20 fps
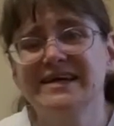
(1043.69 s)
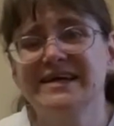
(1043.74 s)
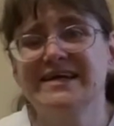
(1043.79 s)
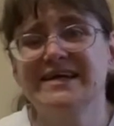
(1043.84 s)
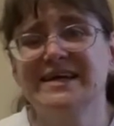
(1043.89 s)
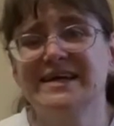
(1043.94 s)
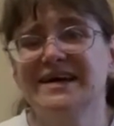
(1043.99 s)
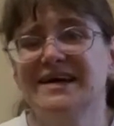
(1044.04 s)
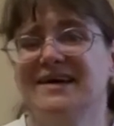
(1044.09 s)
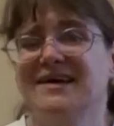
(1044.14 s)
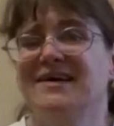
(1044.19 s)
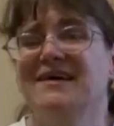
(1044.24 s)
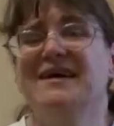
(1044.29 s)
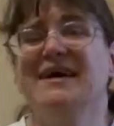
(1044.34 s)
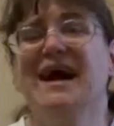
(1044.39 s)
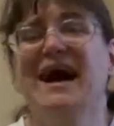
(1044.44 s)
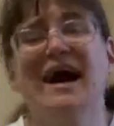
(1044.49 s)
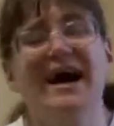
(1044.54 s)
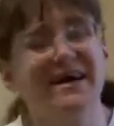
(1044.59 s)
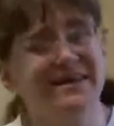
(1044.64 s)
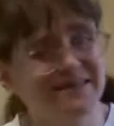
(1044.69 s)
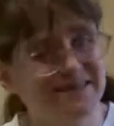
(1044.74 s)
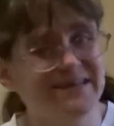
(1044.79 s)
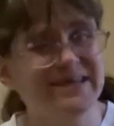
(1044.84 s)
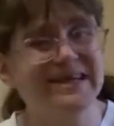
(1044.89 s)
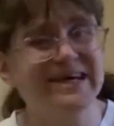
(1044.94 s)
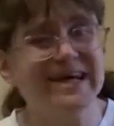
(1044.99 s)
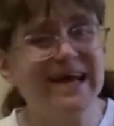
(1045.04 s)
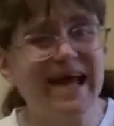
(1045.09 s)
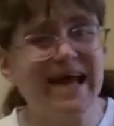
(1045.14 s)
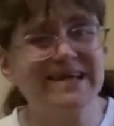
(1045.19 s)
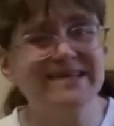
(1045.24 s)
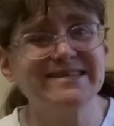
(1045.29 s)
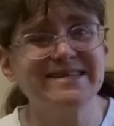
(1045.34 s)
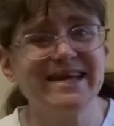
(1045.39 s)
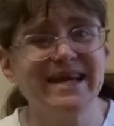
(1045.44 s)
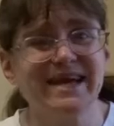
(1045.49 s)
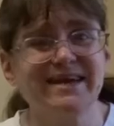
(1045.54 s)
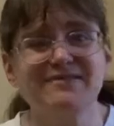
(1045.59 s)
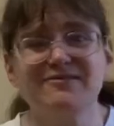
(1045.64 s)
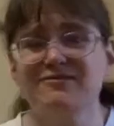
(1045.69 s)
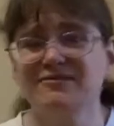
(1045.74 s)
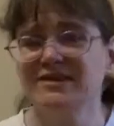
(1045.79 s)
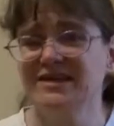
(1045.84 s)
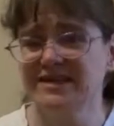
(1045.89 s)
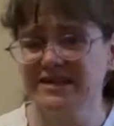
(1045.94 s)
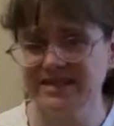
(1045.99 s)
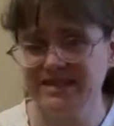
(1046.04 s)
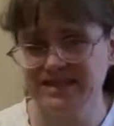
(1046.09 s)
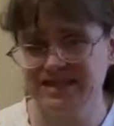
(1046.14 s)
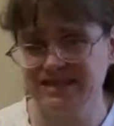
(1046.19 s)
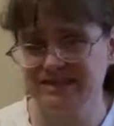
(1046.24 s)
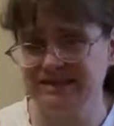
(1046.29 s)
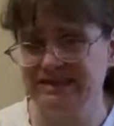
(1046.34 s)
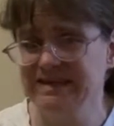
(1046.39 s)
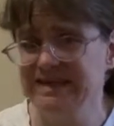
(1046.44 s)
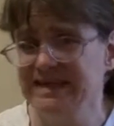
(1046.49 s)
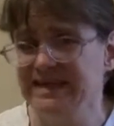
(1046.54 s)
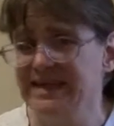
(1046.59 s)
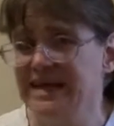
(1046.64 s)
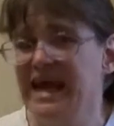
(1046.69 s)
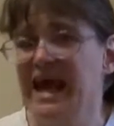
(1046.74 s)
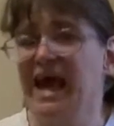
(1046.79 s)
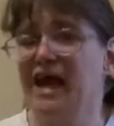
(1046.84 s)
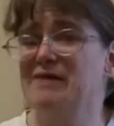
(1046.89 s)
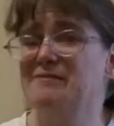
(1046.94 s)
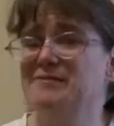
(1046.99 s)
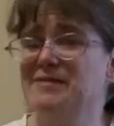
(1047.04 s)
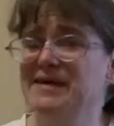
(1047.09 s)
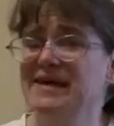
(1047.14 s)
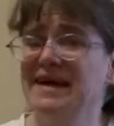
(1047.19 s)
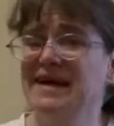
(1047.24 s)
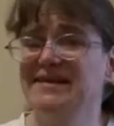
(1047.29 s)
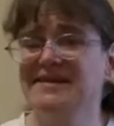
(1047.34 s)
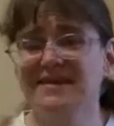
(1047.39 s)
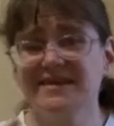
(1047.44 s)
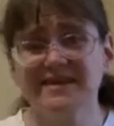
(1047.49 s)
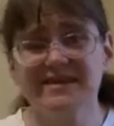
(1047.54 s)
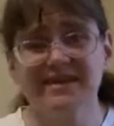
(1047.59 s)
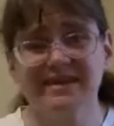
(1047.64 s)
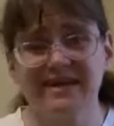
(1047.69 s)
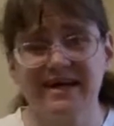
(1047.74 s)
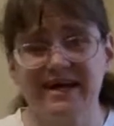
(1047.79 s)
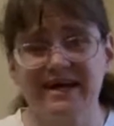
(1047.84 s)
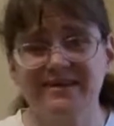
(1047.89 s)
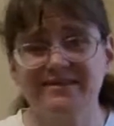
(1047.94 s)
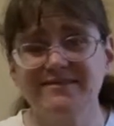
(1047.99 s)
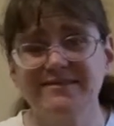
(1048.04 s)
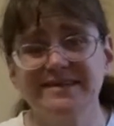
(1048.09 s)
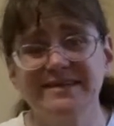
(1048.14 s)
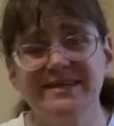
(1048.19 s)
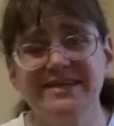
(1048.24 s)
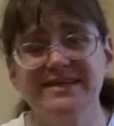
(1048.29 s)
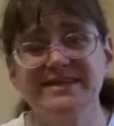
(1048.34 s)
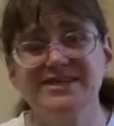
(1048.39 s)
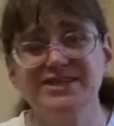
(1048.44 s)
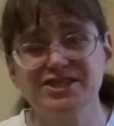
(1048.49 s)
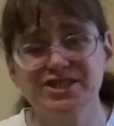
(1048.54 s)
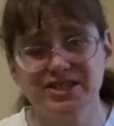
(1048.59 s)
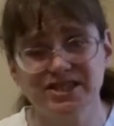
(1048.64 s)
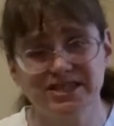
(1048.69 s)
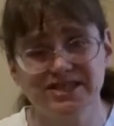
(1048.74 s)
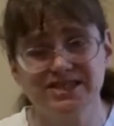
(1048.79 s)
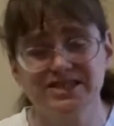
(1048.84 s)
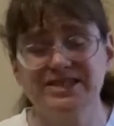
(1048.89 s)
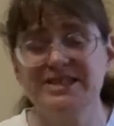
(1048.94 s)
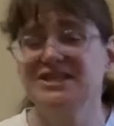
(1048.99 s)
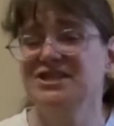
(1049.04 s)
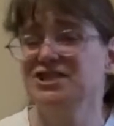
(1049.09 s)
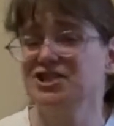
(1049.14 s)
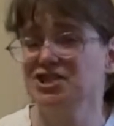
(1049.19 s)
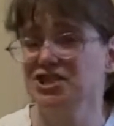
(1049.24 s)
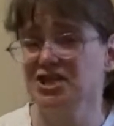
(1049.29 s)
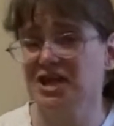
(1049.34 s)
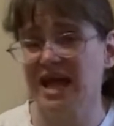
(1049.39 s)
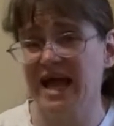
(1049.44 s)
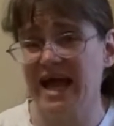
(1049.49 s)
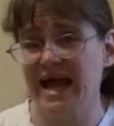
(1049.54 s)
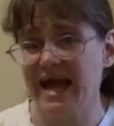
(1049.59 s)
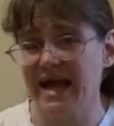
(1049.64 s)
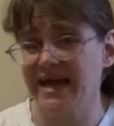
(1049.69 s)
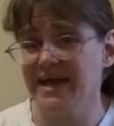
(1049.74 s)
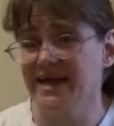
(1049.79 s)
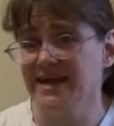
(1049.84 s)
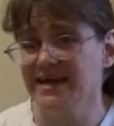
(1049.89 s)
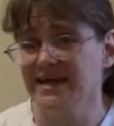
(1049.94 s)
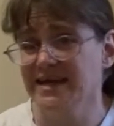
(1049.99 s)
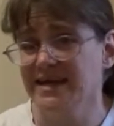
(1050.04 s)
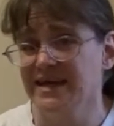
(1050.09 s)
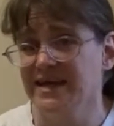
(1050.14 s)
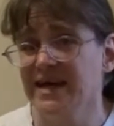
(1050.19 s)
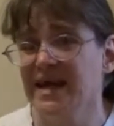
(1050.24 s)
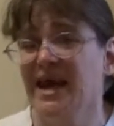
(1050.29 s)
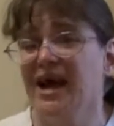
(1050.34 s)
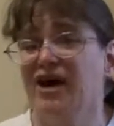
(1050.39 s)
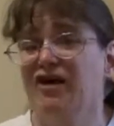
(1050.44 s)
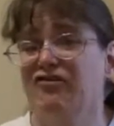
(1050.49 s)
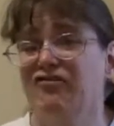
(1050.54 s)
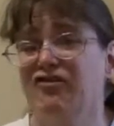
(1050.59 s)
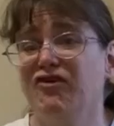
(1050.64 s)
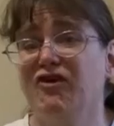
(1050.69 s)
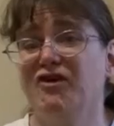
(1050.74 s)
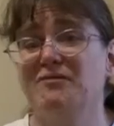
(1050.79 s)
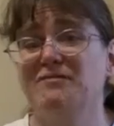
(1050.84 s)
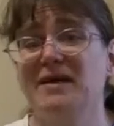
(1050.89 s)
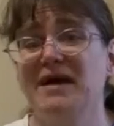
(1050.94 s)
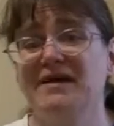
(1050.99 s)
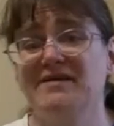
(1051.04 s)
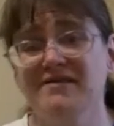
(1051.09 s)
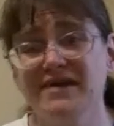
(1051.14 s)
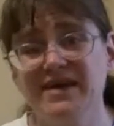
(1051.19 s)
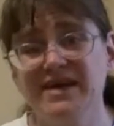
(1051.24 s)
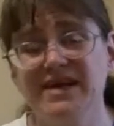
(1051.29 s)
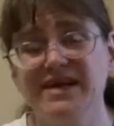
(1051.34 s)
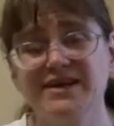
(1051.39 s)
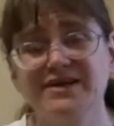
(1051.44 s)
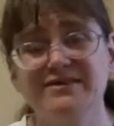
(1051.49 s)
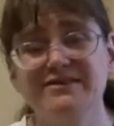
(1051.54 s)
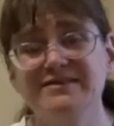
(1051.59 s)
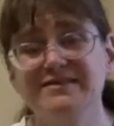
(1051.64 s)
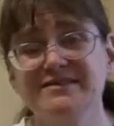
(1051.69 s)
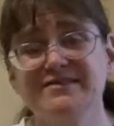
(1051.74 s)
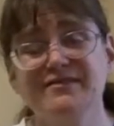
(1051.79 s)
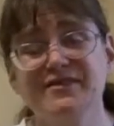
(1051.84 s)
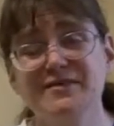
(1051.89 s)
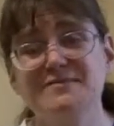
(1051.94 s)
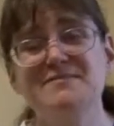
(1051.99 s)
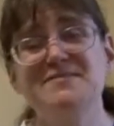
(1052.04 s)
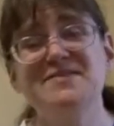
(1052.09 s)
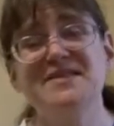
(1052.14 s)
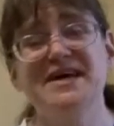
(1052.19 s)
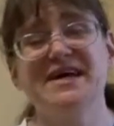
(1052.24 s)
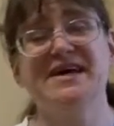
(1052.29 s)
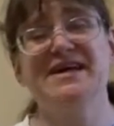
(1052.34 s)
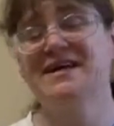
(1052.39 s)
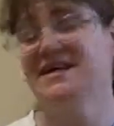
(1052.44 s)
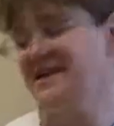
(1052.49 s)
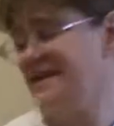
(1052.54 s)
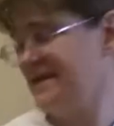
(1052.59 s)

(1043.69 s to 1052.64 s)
So I'll see you guys again real soon, and be on the lookout in July for my videos from the